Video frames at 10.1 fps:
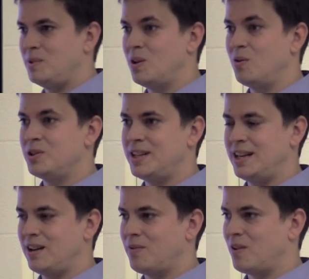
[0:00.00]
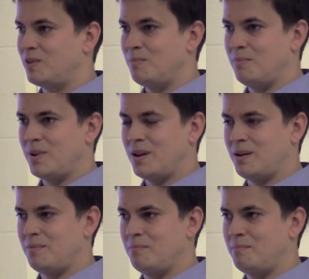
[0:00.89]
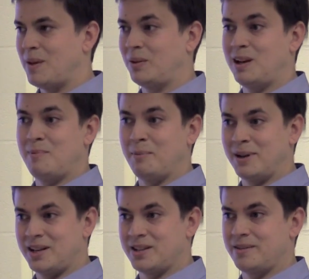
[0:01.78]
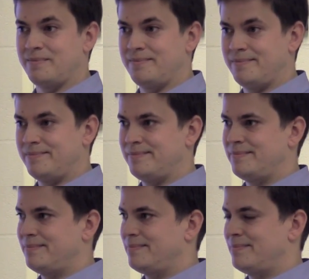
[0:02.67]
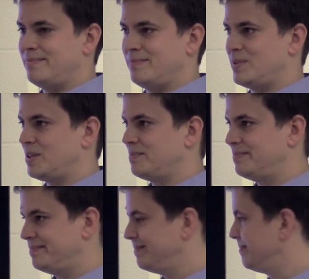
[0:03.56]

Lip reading: known gene involved in melanin pigmentation. So,